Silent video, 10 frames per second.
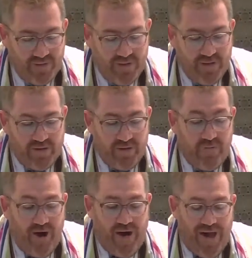The
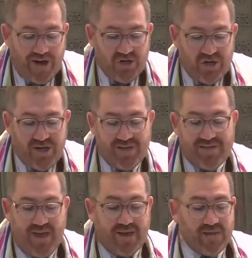prayer actually
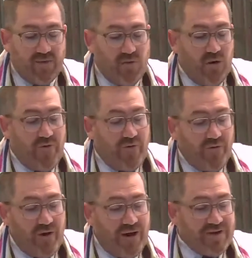contains the root of a
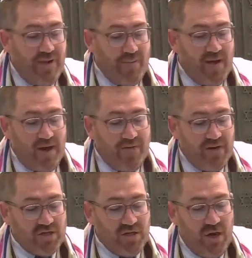phrase that many of
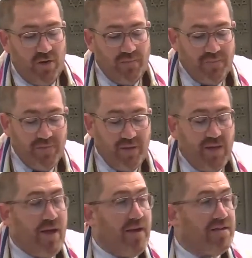us know
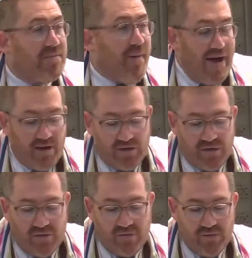and aspire
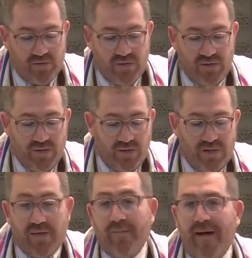to,
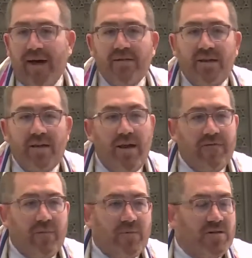the melding of
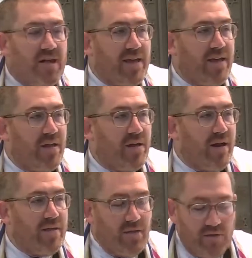the particular
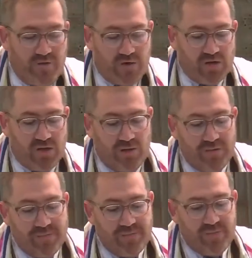and universal.
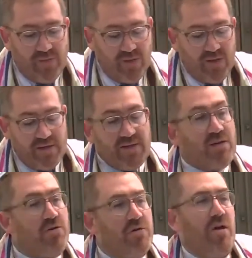
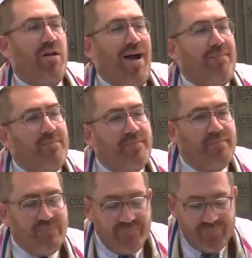Tikkun olam.
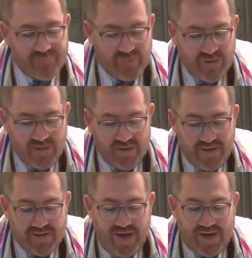
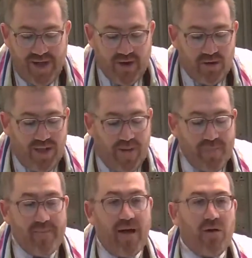Litaken olam
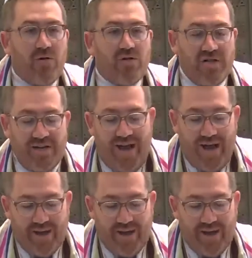b'malchut Shaddai.